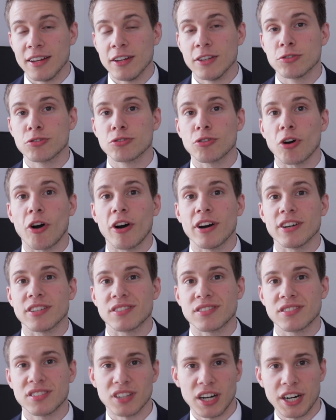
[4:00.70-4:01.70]
saw a
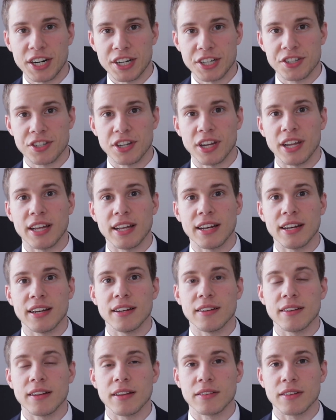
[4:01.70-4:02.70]
surge
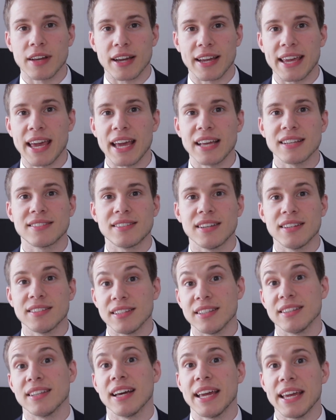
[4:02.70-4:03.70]
in the cases,
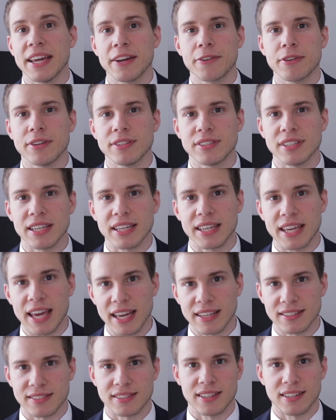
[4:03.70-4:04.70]
in the increase in
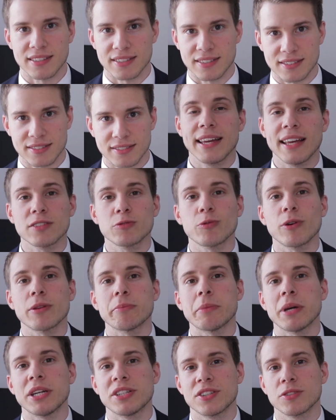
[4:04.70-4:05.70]
cases. Guess what
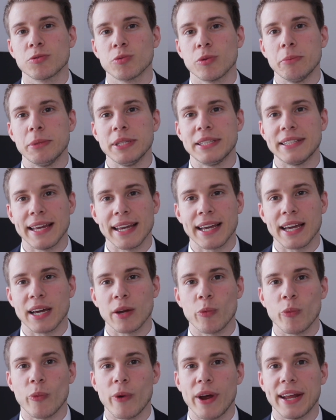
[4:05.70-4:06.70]
measures will be
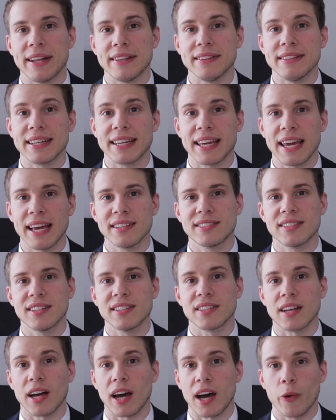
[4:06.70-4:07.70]
taken when the
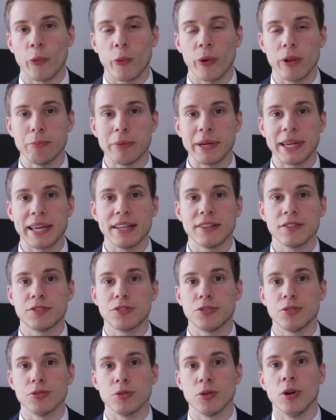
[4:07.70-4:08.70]
cases will begin
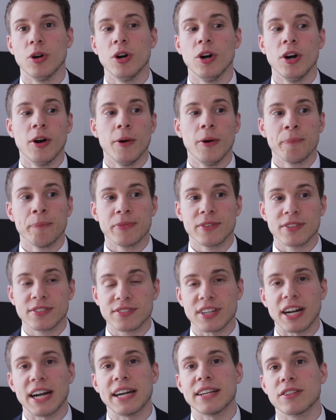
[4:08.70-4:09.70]
to
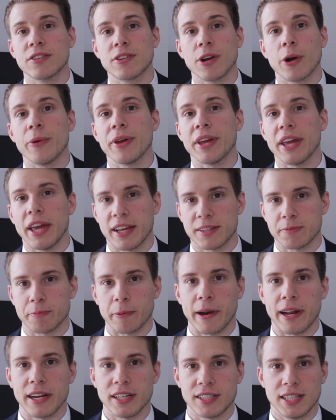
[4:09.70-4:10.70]
start growing
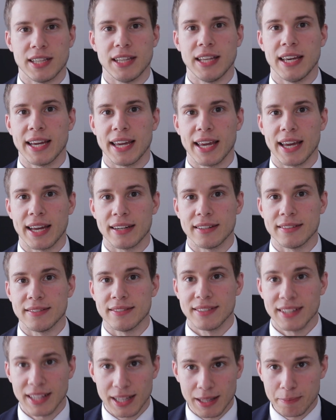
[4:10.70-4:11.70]
exponentially again?
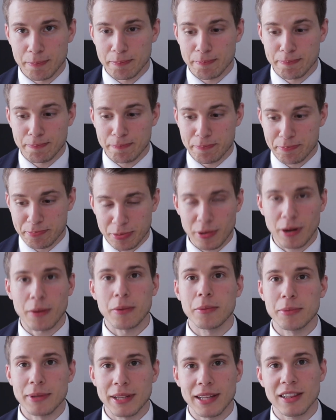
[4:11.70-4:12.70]
They'll
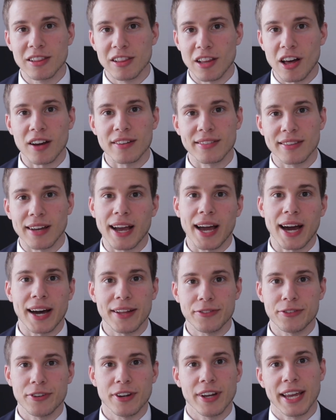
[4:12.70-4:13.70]
probably lock the
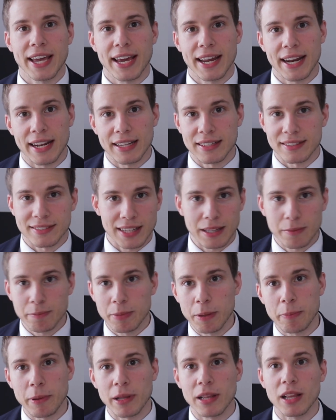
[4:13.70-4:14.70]
country again and send
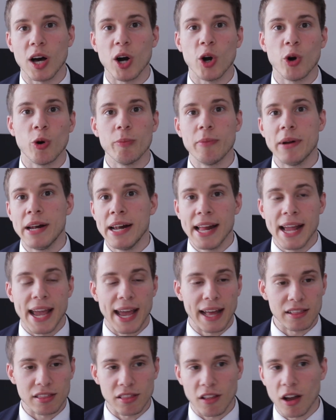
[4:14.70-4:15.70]
people home
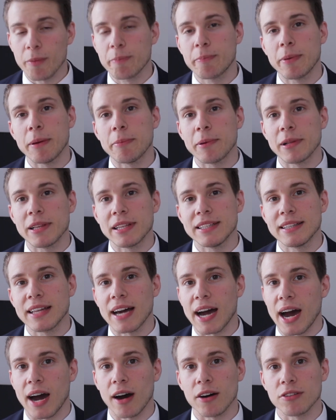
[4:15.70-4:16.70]
and lock people in the
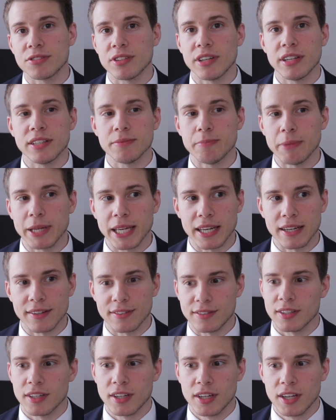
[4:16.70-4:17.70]
houses,
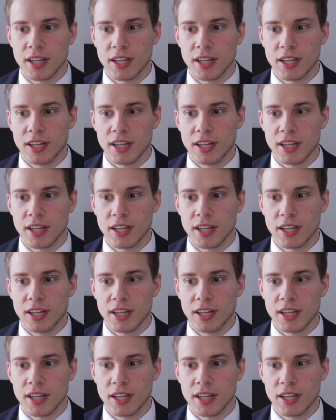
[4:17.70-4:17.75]
because